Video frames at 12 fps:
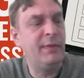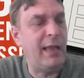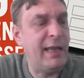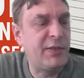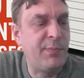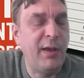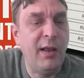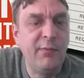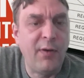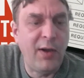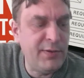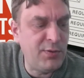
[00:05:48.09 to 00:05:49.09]
expert
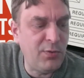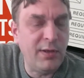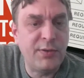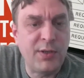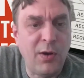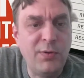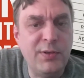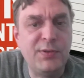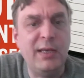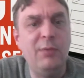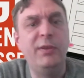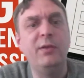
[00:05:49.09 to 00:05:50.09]
advice or
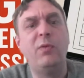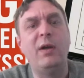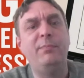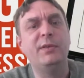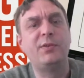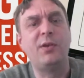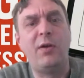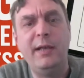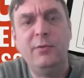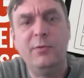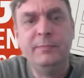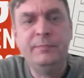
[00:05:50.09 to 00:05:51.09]
consultancy with your web design
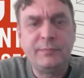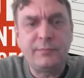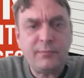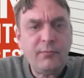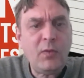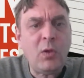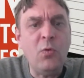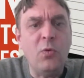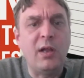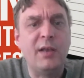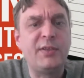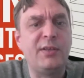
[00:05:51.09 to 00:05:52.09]
or
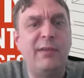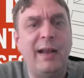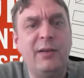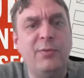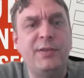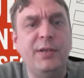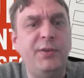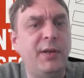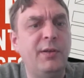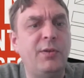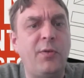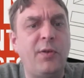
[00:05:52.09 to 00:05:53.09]
customer acquisition
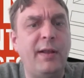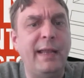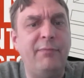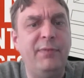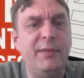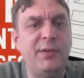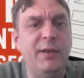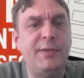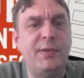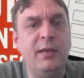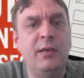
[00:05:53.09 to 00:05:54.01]
and online advertising,